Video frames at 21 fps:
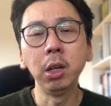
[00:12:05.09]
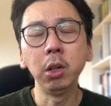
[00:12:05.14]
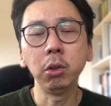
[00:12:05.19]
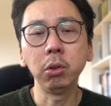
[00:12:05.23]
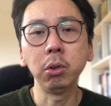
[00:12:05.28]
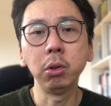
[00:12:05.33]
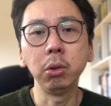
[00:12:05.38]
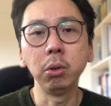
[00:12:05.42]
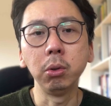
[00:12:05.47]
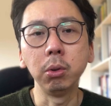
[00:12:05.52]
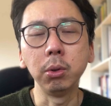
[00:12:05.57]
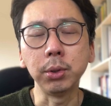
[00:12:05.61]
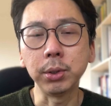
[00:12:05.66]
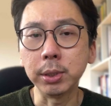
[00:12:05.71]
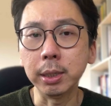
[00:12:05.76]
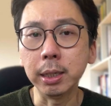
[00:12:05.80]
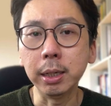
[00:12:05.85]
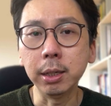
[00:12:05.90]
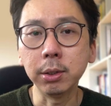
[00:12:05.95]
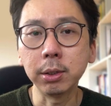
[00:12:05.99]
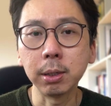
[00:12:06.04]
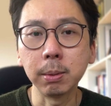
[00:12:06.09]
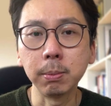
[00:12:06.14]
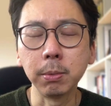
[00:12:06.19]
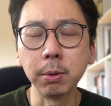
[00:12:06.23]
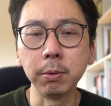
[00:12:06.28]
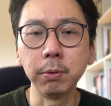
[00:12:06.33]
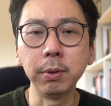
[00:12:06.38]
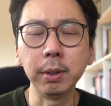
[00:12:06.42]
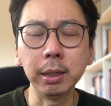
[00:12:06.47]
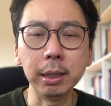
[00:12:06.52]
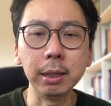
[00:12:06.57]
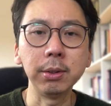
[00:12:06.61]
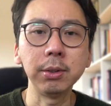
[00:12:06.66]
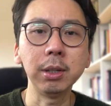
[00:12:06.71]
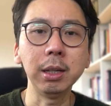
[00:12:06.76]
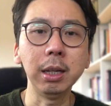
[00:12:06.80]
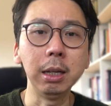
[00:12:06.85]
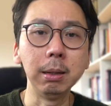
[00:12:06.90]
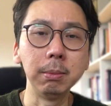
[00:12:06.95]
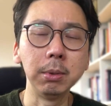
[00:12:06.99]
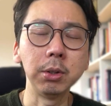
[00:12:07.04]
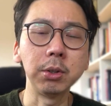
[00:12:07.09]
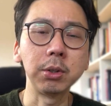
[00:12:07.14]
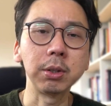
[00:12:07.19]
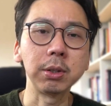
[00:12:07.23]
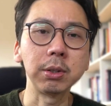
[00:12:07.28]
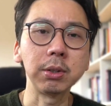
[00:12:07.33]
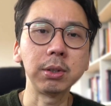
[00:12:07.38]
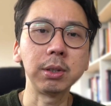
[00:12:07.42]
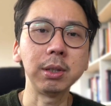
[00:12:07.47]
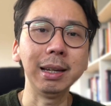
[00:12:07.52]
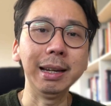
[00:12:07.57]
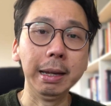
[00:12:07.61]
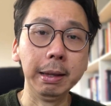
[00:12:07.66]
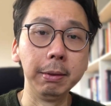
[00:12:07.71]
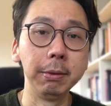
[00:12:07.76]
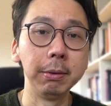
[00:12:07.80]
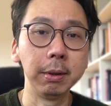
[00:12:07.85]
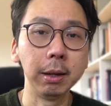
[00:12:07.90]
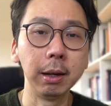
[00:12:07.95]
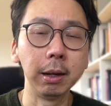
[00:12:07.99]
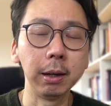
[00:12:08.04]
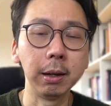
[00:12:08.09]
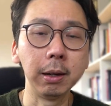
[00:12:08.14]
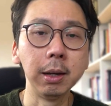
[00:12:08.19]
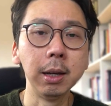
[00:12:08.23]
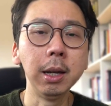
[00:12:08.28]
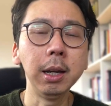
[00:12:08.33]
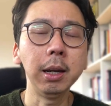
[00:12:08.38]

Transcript: to see some of these images in there